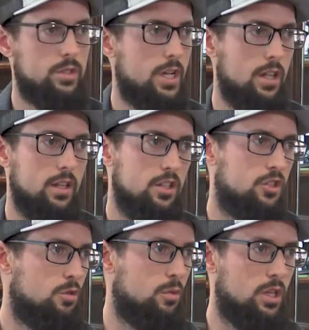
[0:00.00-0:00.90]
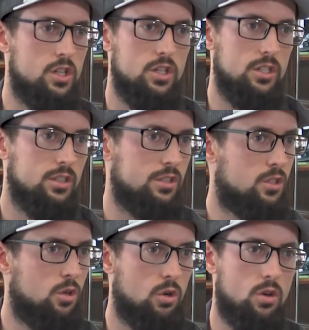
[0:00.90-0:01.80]
Kelly's, Jubilations,
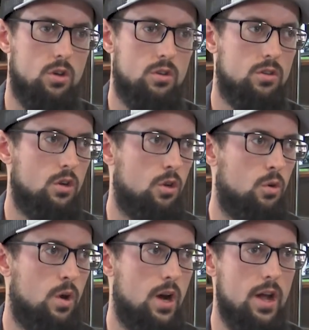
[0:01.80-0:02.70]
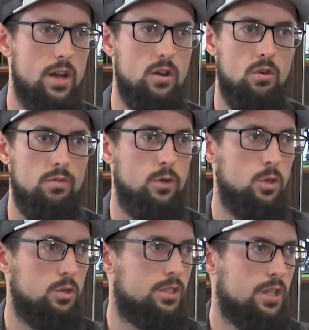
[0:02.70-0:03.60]
Total Wine, Whole
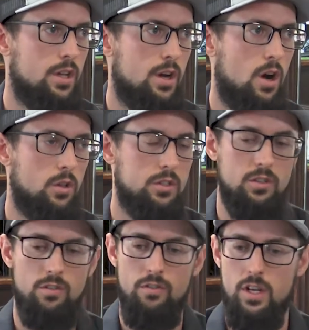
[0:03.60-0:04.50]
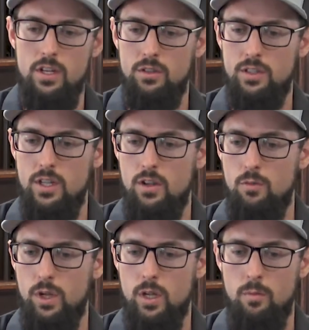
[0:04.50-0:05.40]
Foods, all those different venues that you can
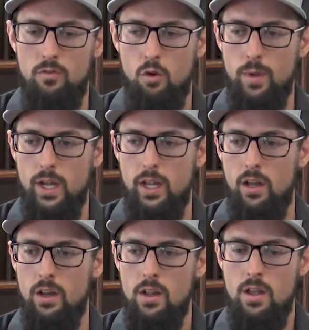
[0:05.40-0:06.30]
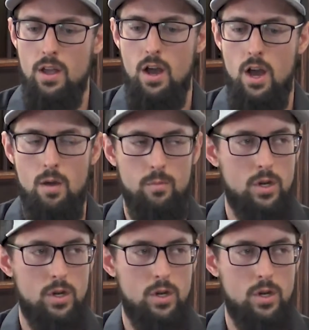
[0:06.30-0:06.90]
pick up a 4-pack at.